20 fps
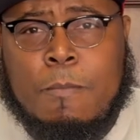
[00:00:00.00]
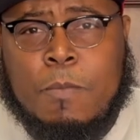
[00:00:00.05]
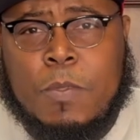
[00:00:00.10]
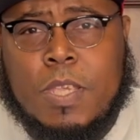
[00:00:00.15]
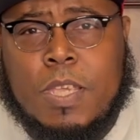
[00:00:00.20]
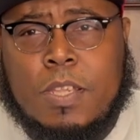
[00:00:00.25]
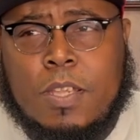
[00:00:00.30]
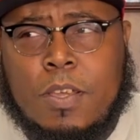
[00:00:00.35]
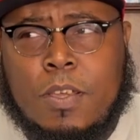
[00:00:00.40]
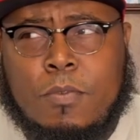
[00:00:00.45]

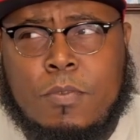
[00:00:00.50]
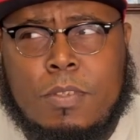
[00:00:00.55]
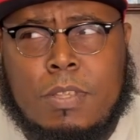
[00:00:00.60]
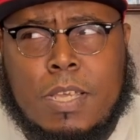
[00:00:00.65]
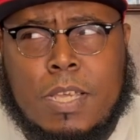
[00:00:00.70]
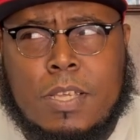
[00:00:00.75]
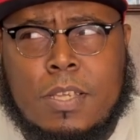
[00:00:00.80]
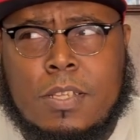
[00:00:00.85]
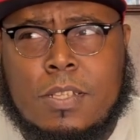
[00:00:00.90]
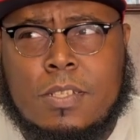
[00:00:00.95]
You know, and we're
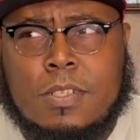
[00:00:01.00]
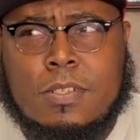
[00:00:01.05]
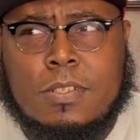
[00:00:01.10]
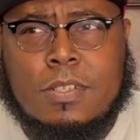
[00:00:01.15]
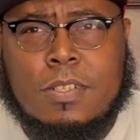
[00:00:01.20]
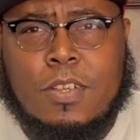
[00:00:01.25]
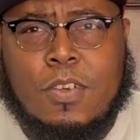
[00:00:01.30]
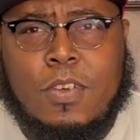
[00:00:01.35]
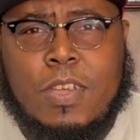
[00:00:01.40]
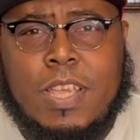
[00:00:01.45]
like,
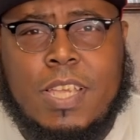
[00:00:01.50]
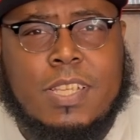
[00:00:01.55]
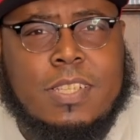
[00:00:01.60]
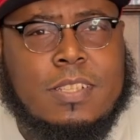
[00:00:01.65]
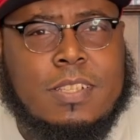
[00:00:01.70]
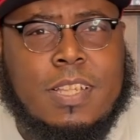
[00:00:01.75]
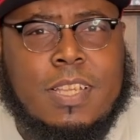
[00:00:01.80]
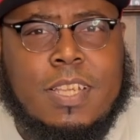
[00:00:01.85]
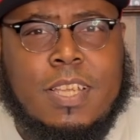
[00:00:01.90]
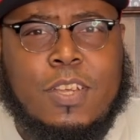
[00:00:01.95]
go ahead.
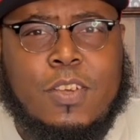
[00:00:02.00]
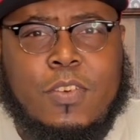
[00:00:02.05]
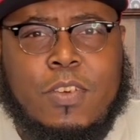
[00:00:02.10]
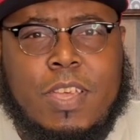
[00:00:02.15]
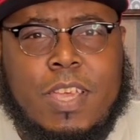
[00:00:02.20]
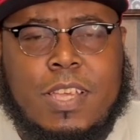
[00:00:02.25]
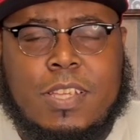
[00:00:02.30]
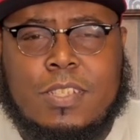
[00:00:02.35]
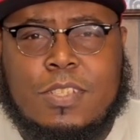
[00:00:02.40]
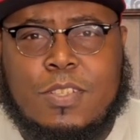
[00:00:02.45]
She's like, yeah, go
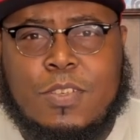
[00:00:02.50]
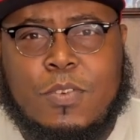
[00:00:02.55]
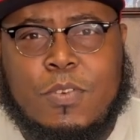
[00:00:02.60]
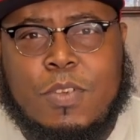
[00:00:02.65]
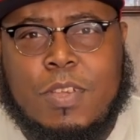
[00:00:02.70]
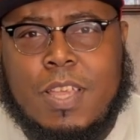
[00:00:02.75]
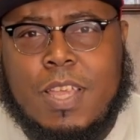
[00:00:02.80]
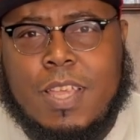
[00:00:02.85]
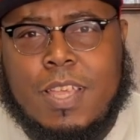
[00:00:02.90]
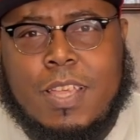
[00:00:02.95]
ahead.
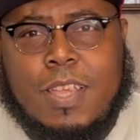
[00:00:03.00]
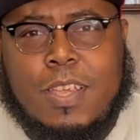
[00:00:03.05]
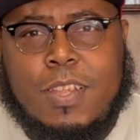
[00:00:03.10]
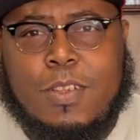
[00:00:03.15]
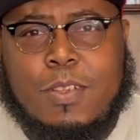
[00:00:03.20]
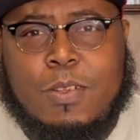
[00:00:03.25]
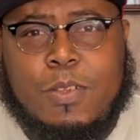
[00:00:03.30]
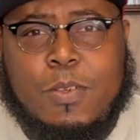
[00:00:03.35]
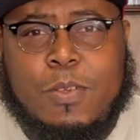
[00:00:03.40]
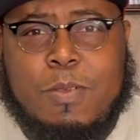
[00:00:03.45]
So, you
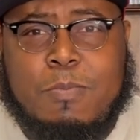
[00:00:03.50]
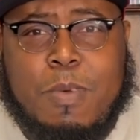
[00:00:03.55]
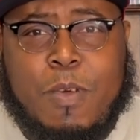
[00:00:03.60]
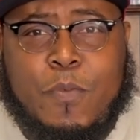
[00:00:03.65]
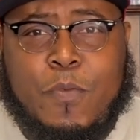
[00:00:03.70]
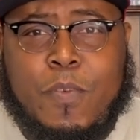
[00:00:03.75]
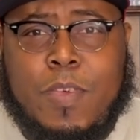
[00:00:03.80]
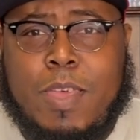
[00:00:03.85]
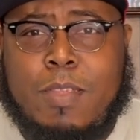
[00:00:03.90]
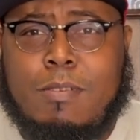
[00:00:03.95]
know, my
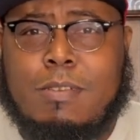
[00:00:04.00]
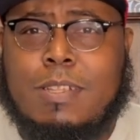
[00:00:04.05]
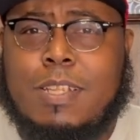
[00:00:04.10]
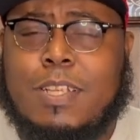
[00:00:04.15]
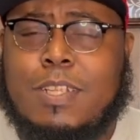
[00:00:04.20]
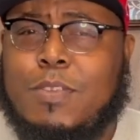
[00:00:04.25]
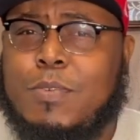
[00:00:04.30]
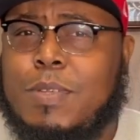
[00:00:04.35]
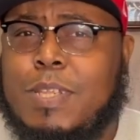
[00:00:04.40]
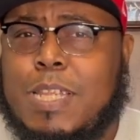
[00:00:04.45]
family was
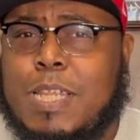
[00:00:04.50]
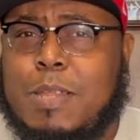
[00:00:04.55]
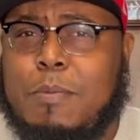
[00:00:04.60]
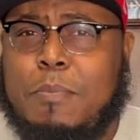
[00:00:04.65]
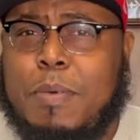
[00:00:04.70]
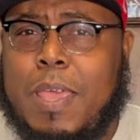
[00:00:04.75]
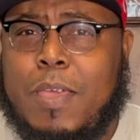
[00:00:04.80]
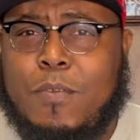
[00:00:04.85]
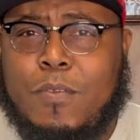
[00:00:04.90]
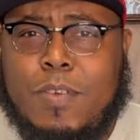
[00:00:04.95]
like, do we need to
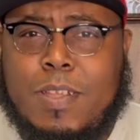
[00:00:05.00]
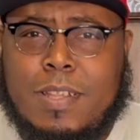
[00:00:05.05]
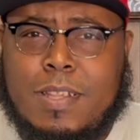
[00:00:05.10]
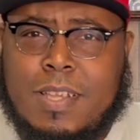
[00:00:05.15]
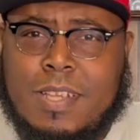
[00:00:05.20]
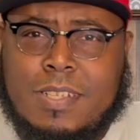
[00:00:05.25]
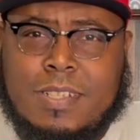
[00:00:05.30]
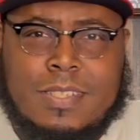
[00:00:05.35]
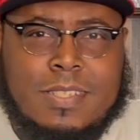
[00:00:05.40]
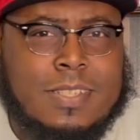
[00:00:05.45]
pay for
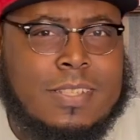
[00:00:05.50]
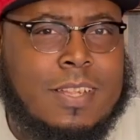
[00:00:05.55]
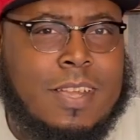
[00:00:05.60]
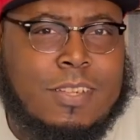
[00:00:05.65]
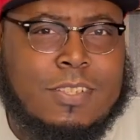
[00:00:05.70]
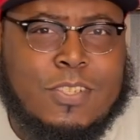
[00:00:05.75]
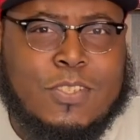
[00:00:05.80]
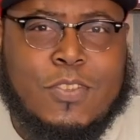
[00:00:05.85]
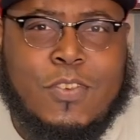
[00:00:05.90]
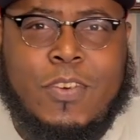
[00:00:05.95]
anything? She said,
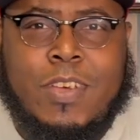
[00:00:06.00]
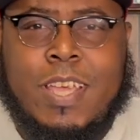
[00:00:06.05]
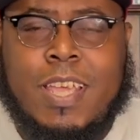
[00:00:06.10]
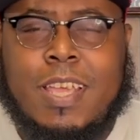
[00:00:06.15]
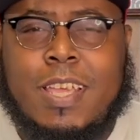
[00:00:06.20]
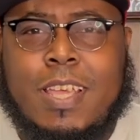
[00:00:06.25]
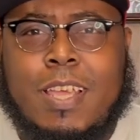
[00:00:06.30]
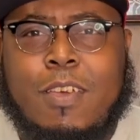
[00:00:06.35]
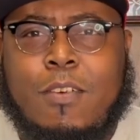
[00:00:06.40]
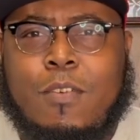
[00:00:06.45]
no, just go
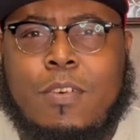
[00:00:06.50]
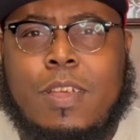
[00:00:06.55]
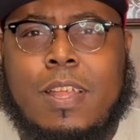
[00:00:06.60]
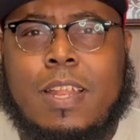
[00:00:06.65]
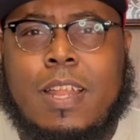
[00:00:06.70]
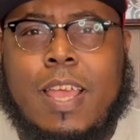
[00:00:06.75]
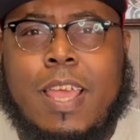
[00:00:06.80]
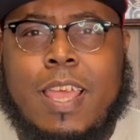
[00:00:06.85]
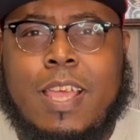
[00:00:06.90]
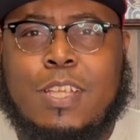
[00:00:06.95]
ahead.
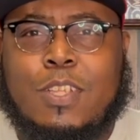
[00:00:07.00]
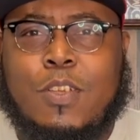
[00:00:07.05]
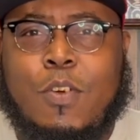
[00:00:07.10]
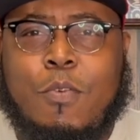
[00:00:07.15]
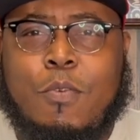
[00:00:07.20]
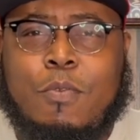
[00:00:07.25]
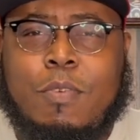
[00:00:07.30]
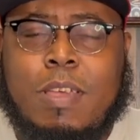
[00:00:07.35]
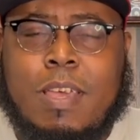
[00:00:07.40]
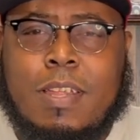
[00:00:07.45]
And I asked
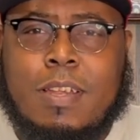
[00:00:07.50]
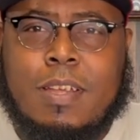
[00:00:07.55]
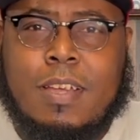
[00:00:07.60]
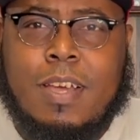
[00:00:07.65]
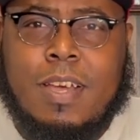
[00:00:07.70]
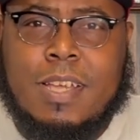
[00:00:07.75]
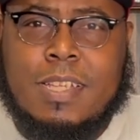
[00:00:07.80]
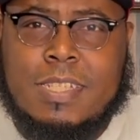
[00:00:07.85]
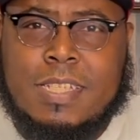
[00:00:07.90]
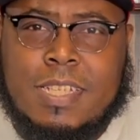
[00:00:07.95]
Hope when we got in the
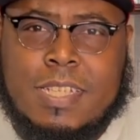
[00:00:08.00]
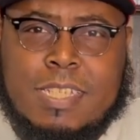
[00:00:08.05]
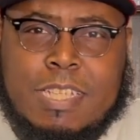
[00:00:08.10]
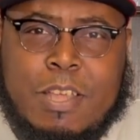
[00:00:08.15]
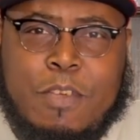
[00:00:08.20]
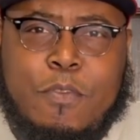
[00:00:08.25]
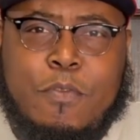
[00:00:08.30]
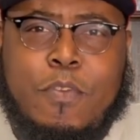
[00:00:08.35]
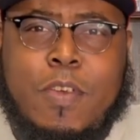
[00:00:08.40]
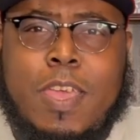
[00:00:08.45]
car, I said, is
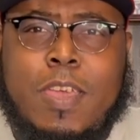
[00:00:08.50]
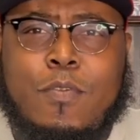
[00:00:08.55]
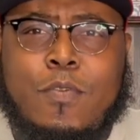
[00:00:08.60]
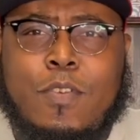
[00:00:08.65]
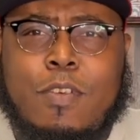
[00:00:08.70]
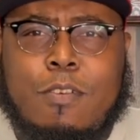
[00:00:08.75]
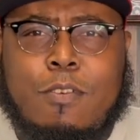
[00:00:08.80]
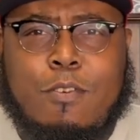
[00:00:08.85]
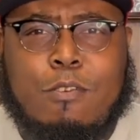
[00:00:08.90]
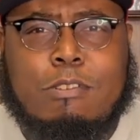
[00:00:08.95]
that
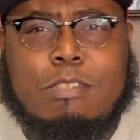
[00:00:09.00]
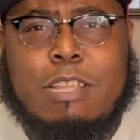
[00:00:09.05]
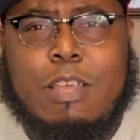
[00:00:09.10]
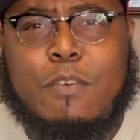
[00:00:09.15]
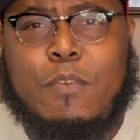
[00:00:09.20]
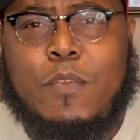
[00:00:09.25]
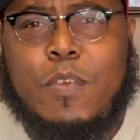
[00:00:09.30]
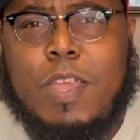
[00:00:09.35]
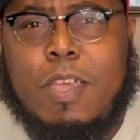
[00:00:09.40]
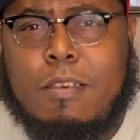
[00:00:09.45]
favor or is
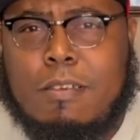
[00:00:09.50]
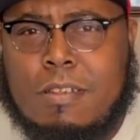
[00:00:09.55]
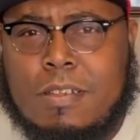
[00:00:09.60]
that fair?